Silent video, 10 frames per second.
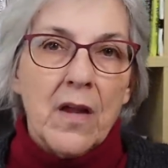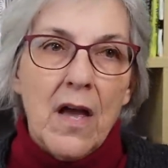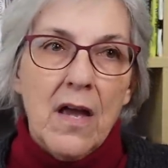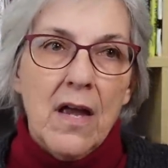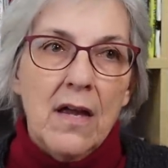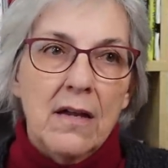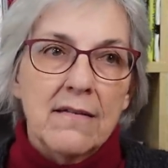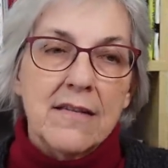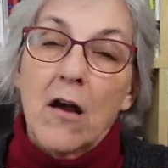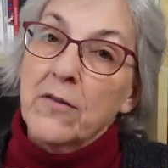a
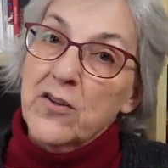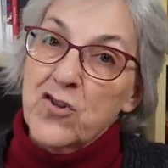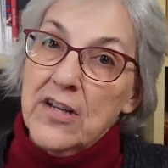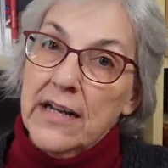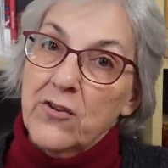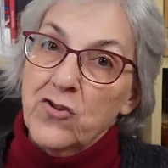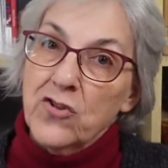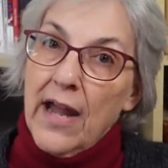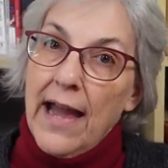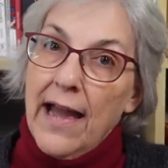selvage stitch
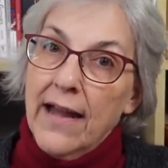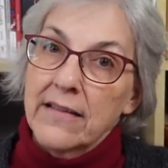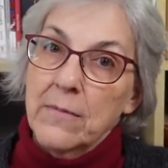at